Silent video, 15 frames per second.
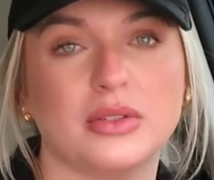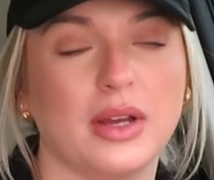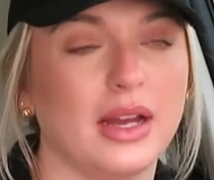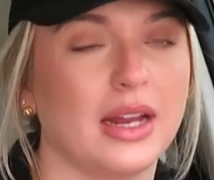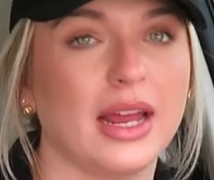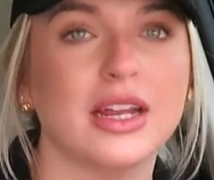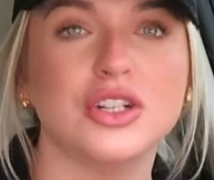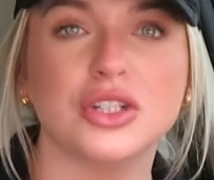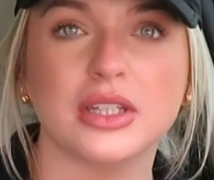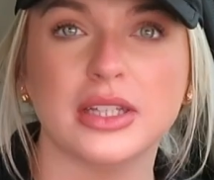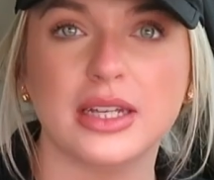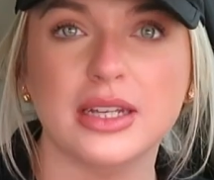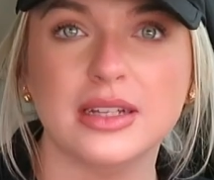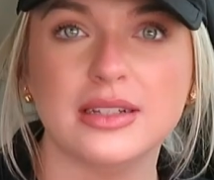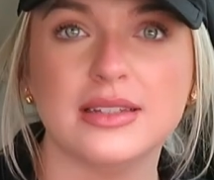I had
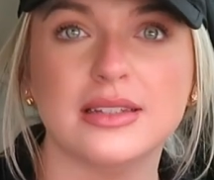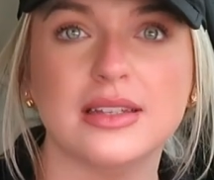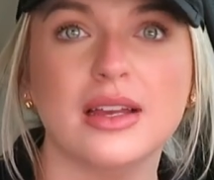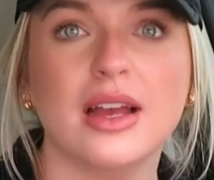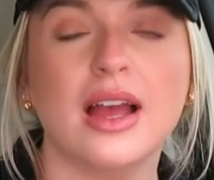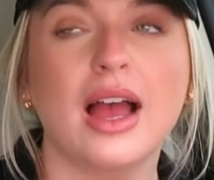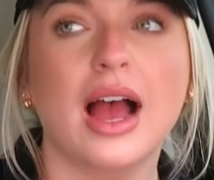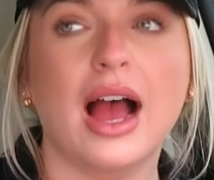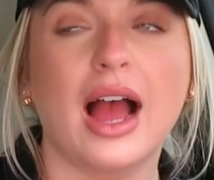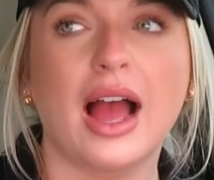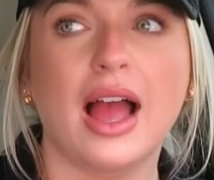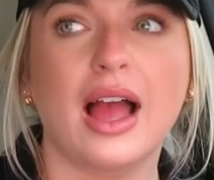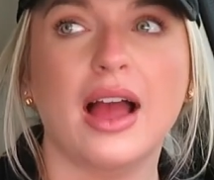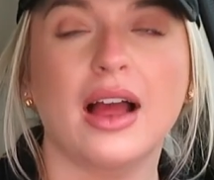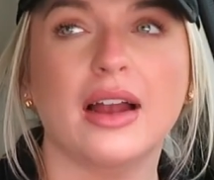Angelique's, I
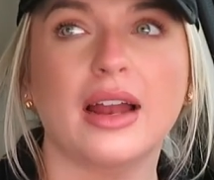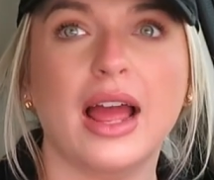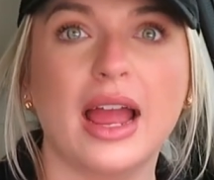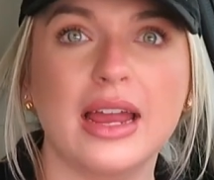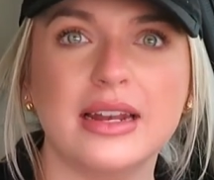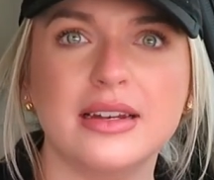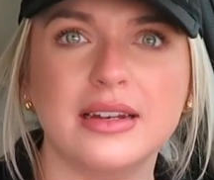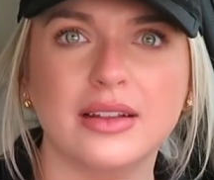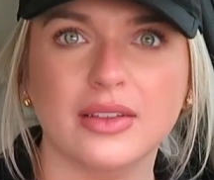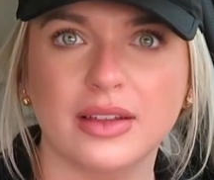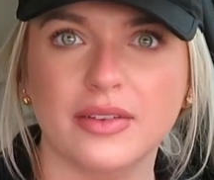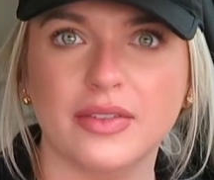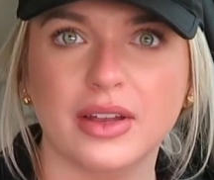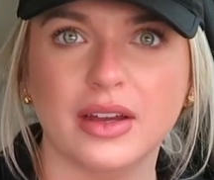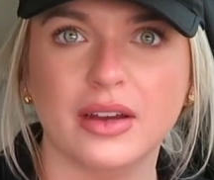had Hayden
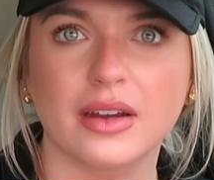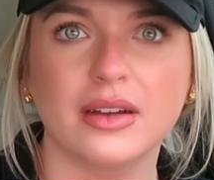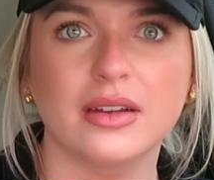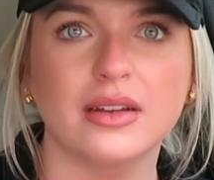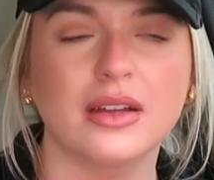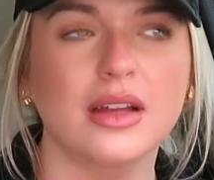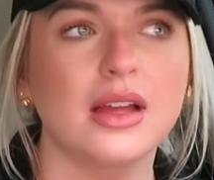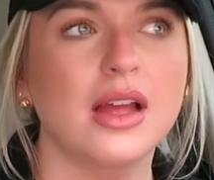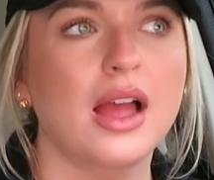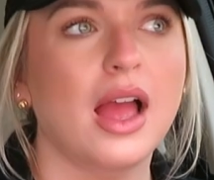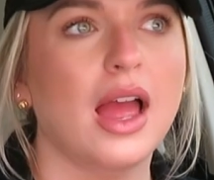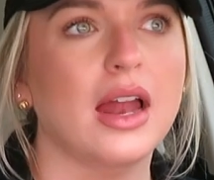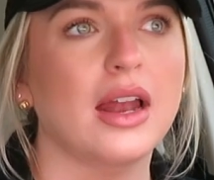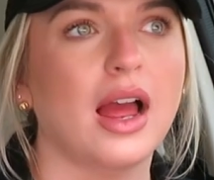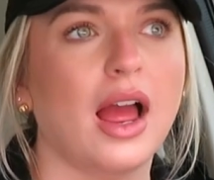Olivia,
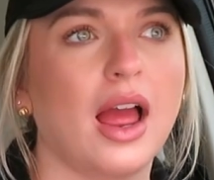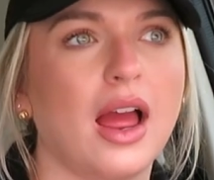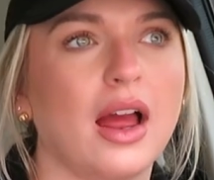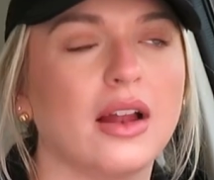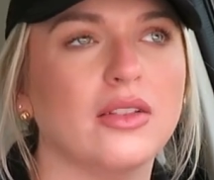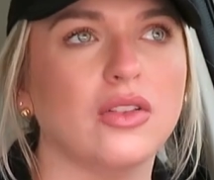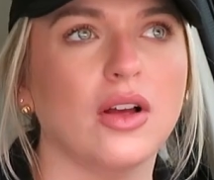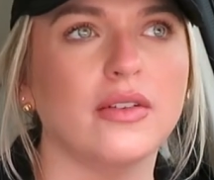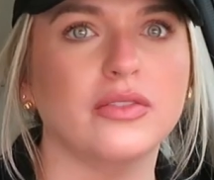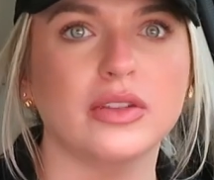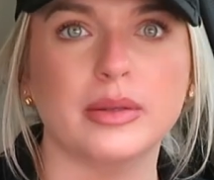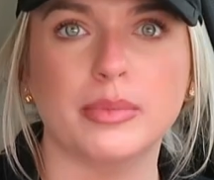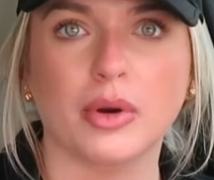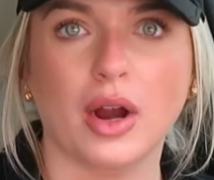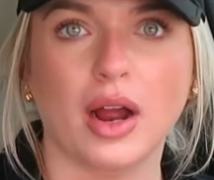and I had
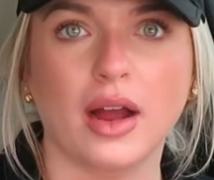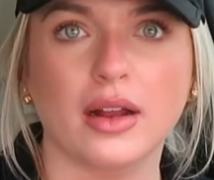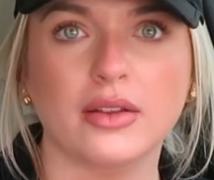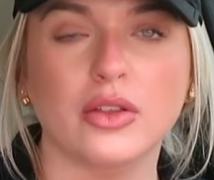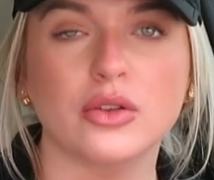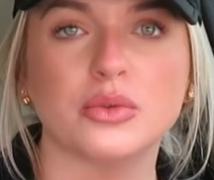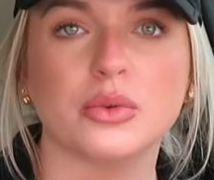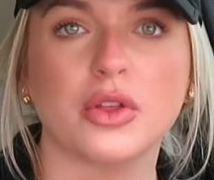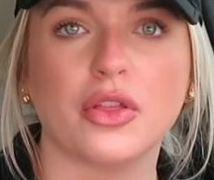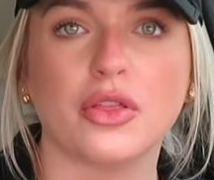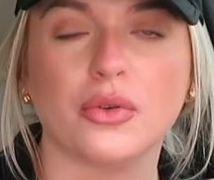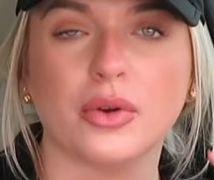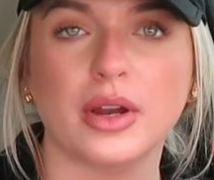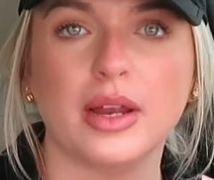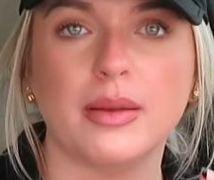Lovely Bride. Those were the
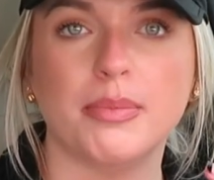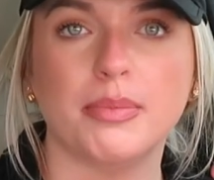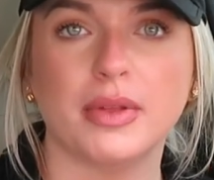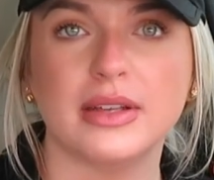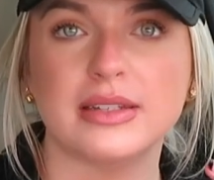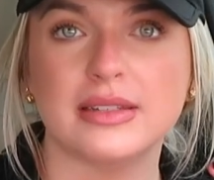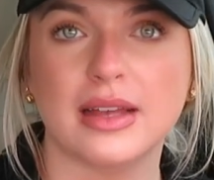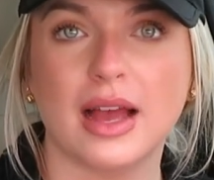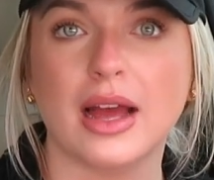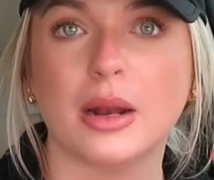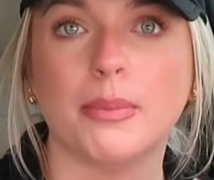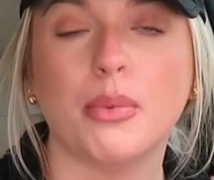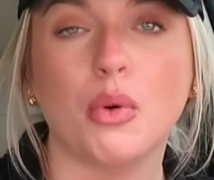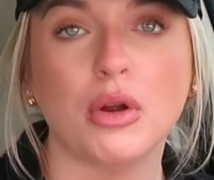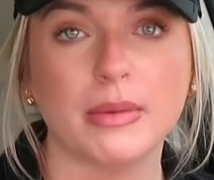3 places I had
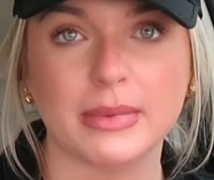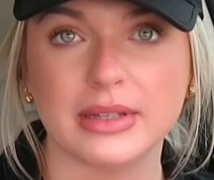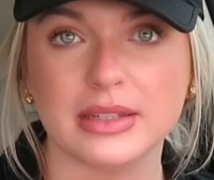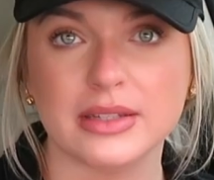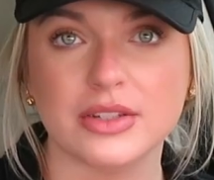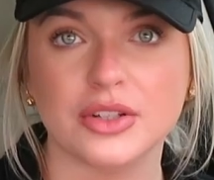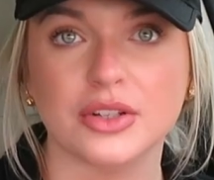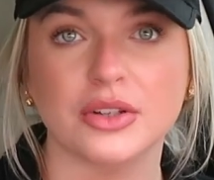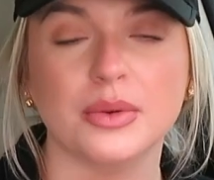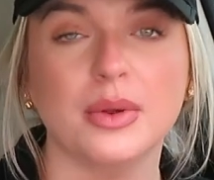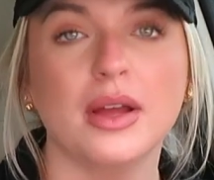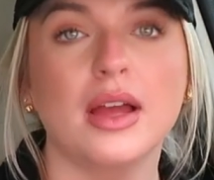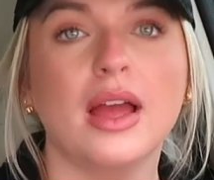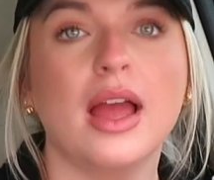appointments to.